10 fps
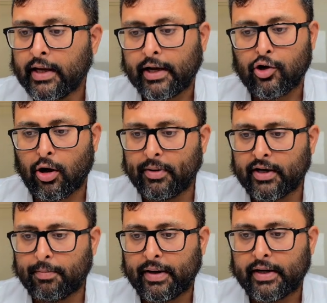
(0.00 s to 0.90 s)

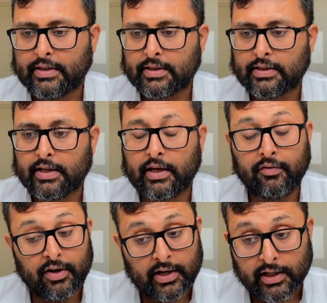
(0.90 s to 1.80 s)
economic dependence is there,
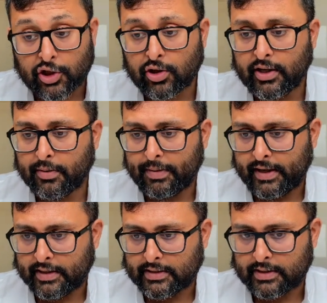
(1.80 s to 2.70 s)
even cultural
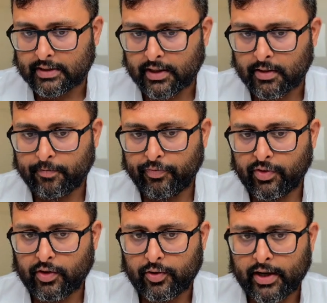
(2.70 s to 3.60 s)
dependence is there,
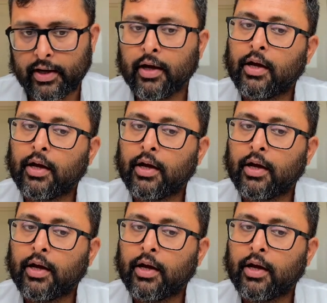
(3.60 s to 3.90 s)
right?